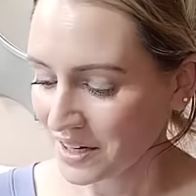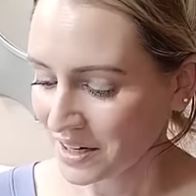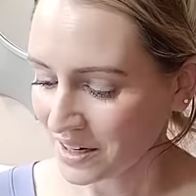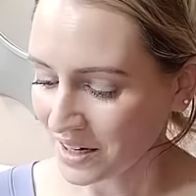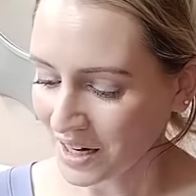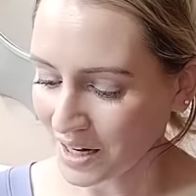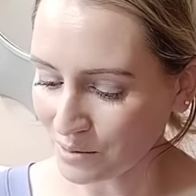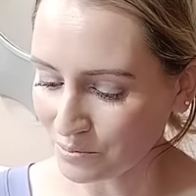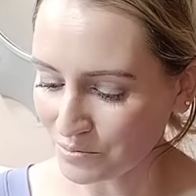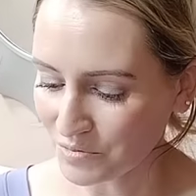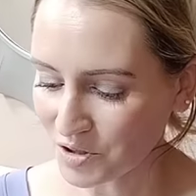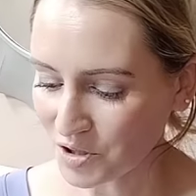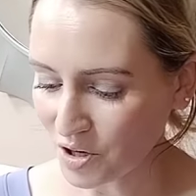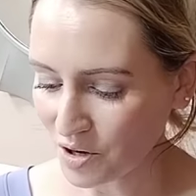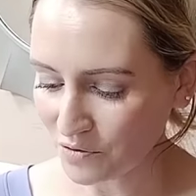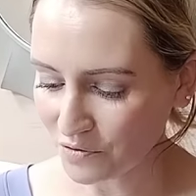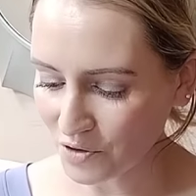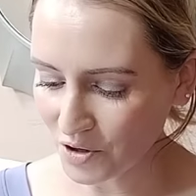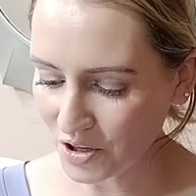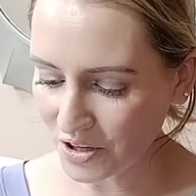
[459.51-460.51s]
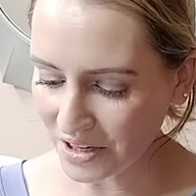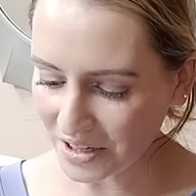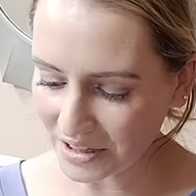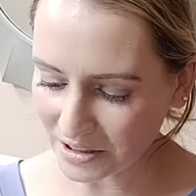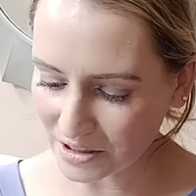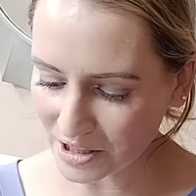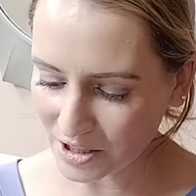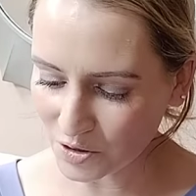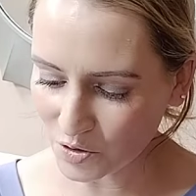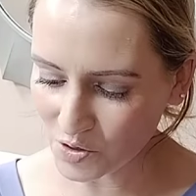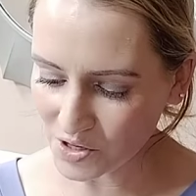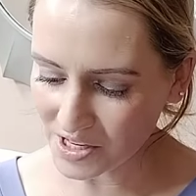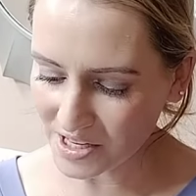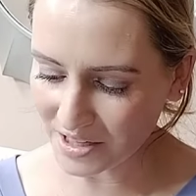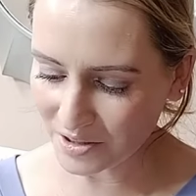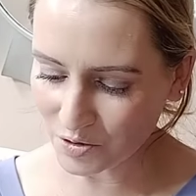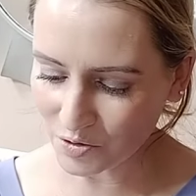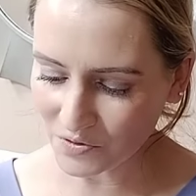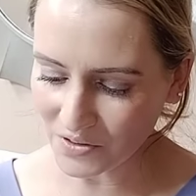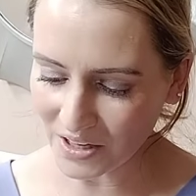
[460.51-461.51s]
Um, so for
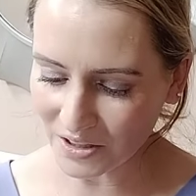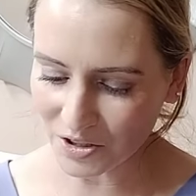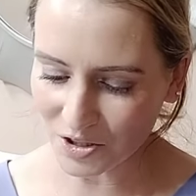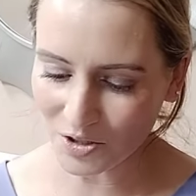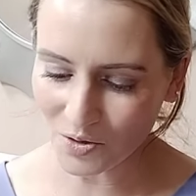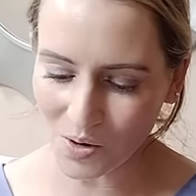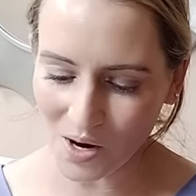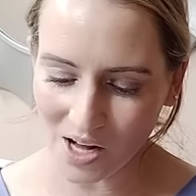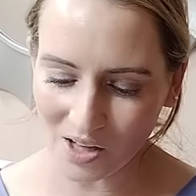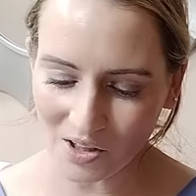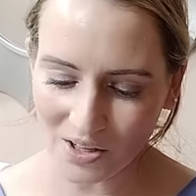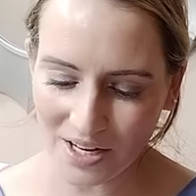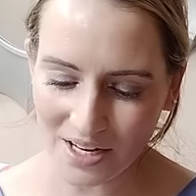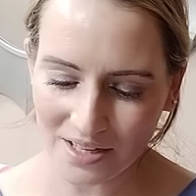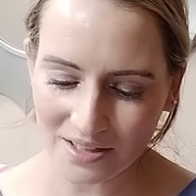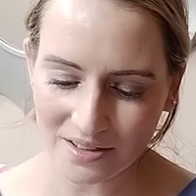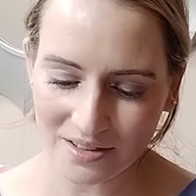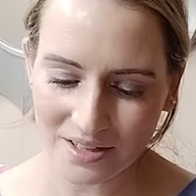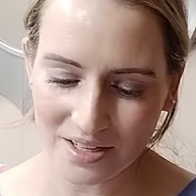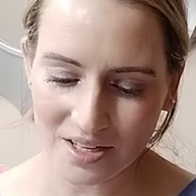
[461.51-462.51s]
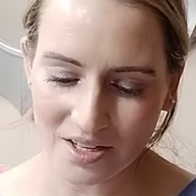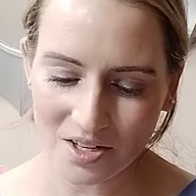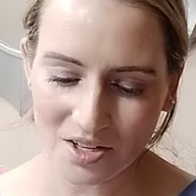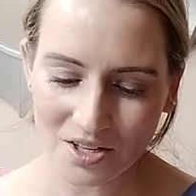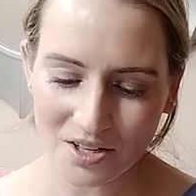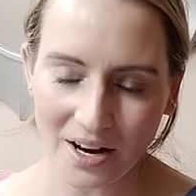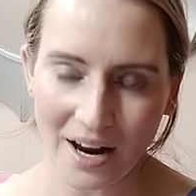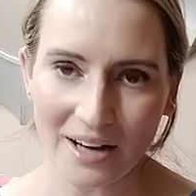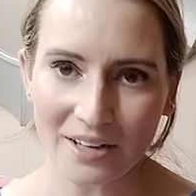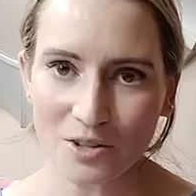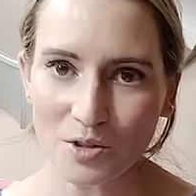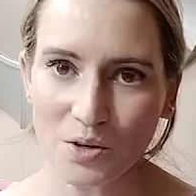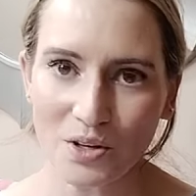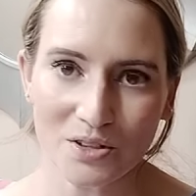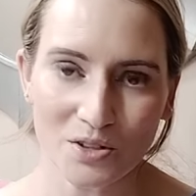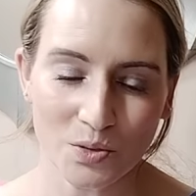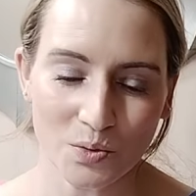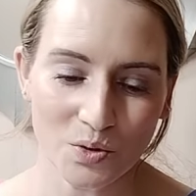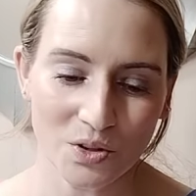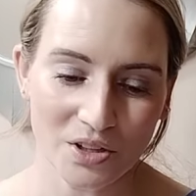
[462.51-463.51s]
ingredients, we've got squalane in here.
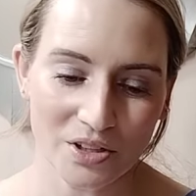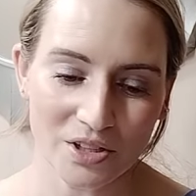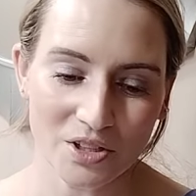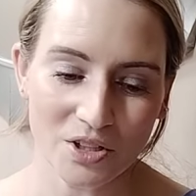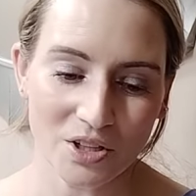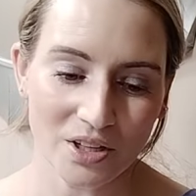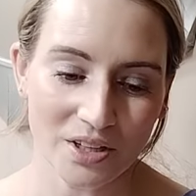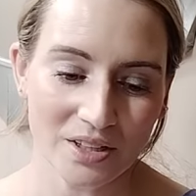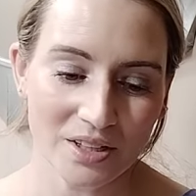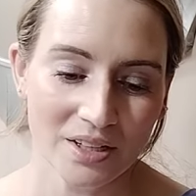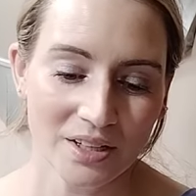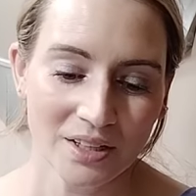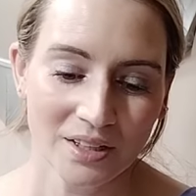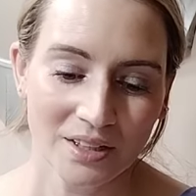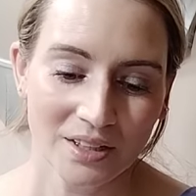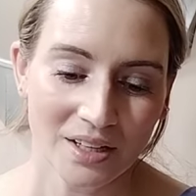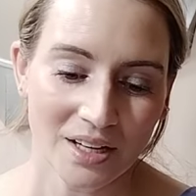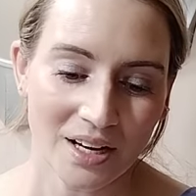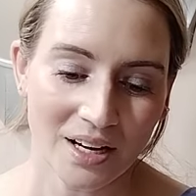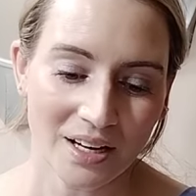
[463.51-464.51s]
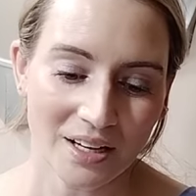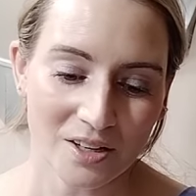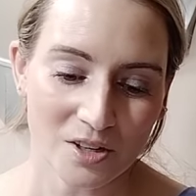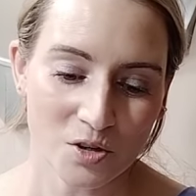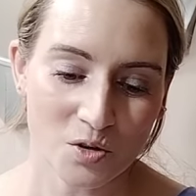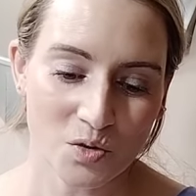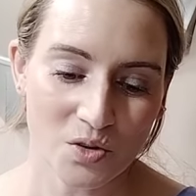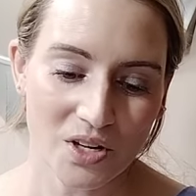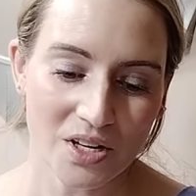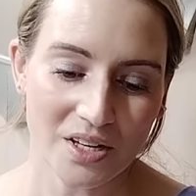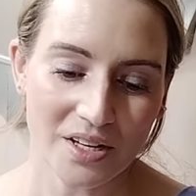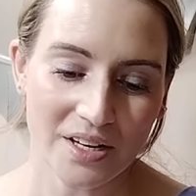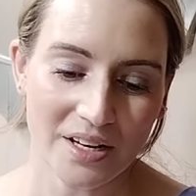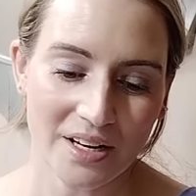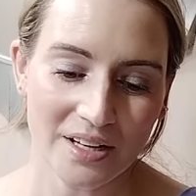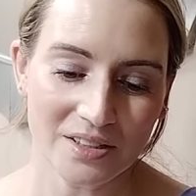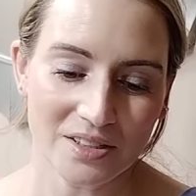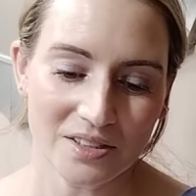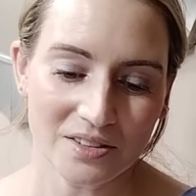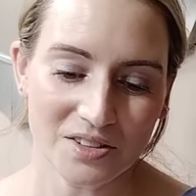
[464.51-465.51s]
Ectoin's a really good uh,
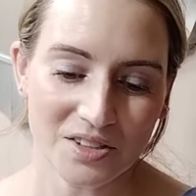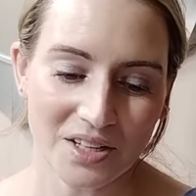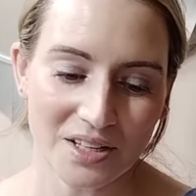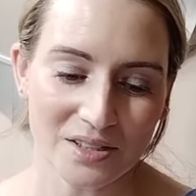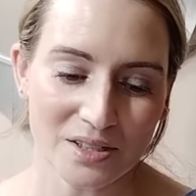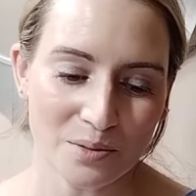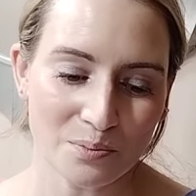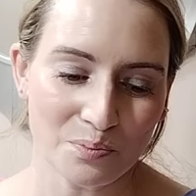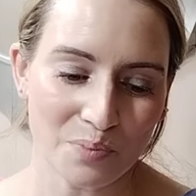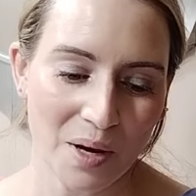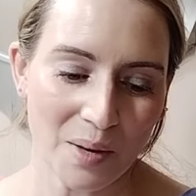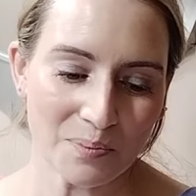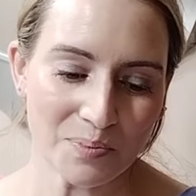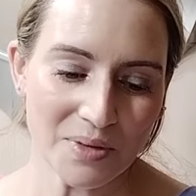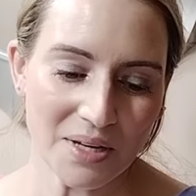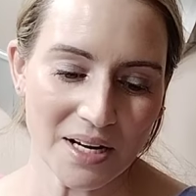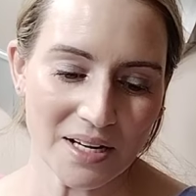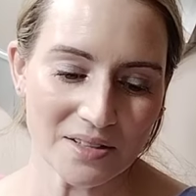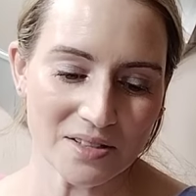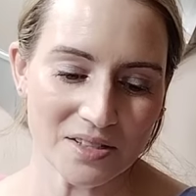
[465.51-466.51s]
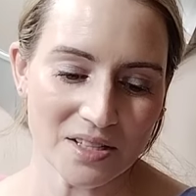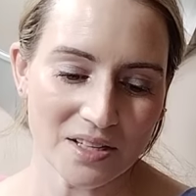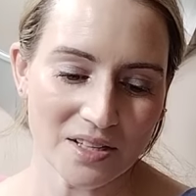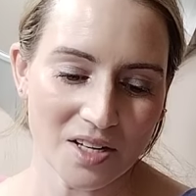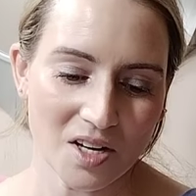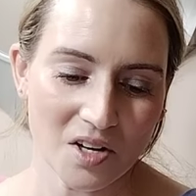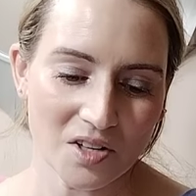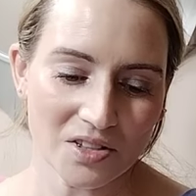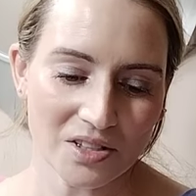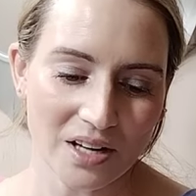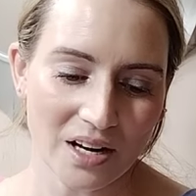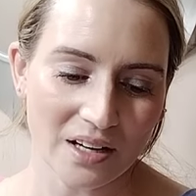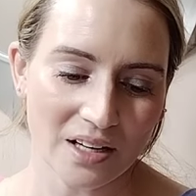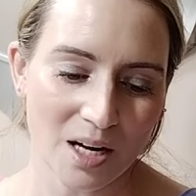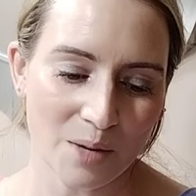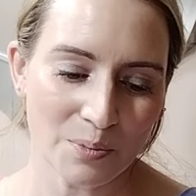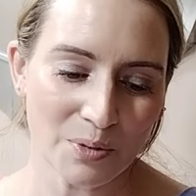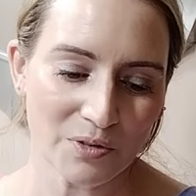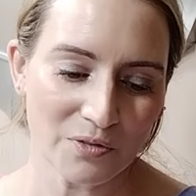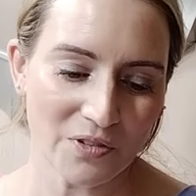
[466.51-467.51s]
ingredient. It's got some peptides in here. It's got a
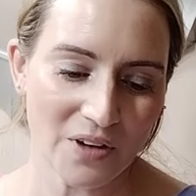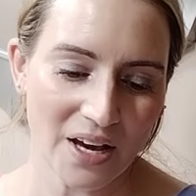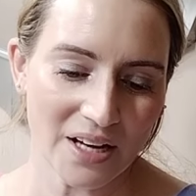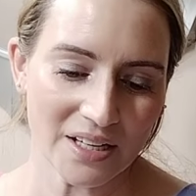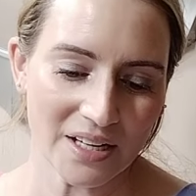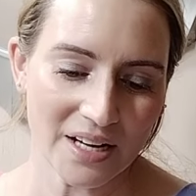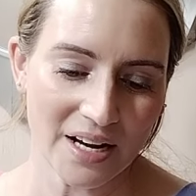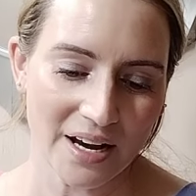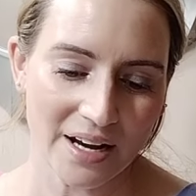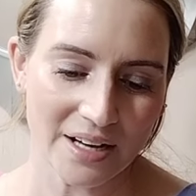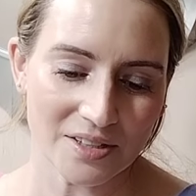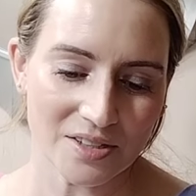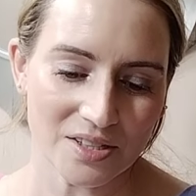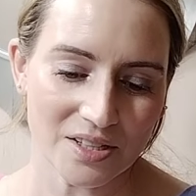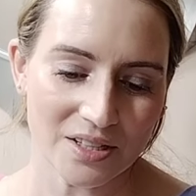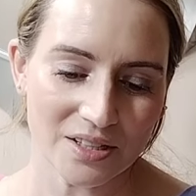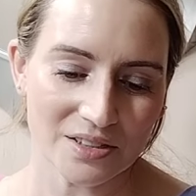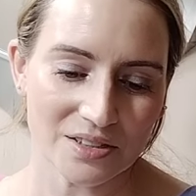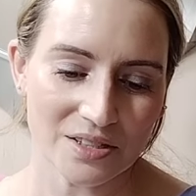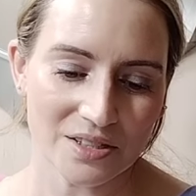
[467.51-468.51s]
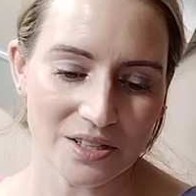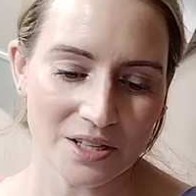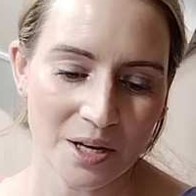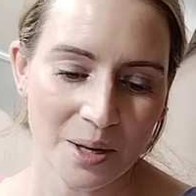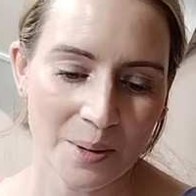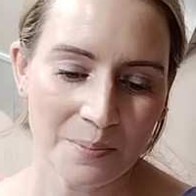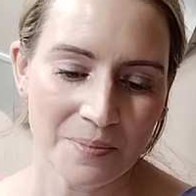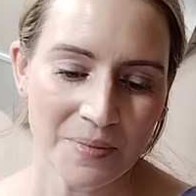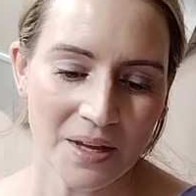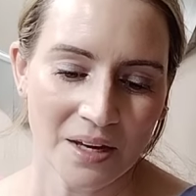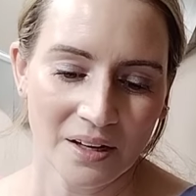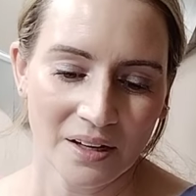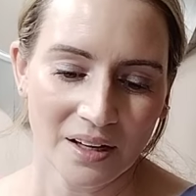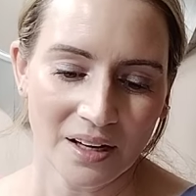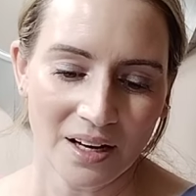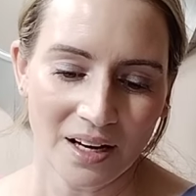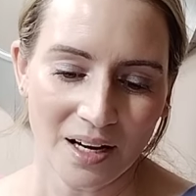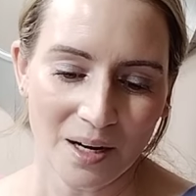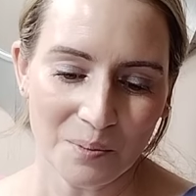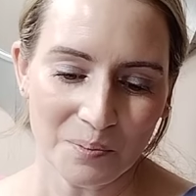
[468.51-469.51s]
couple fatty acids.
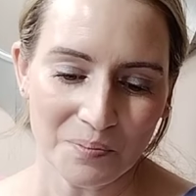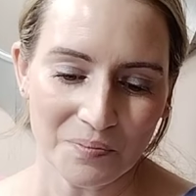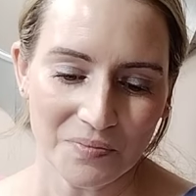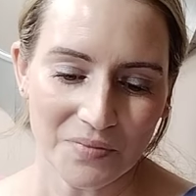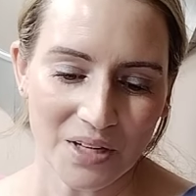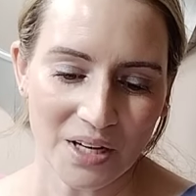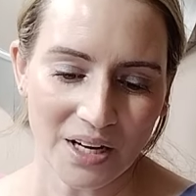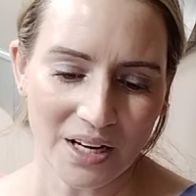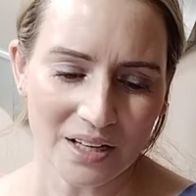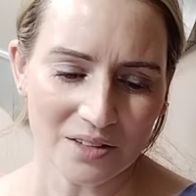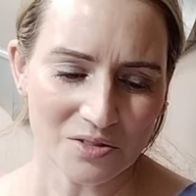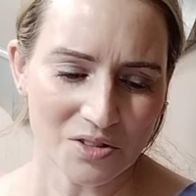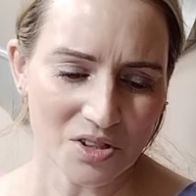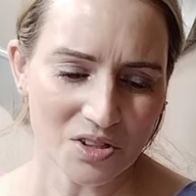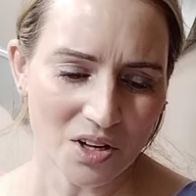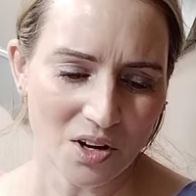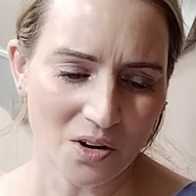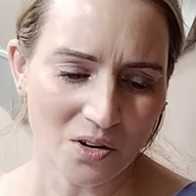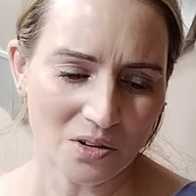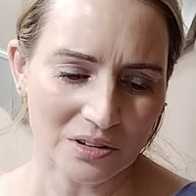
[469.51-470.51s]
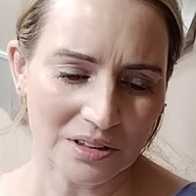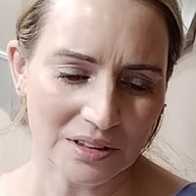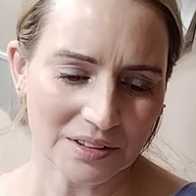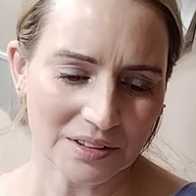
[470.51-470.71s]
Um, yeah, so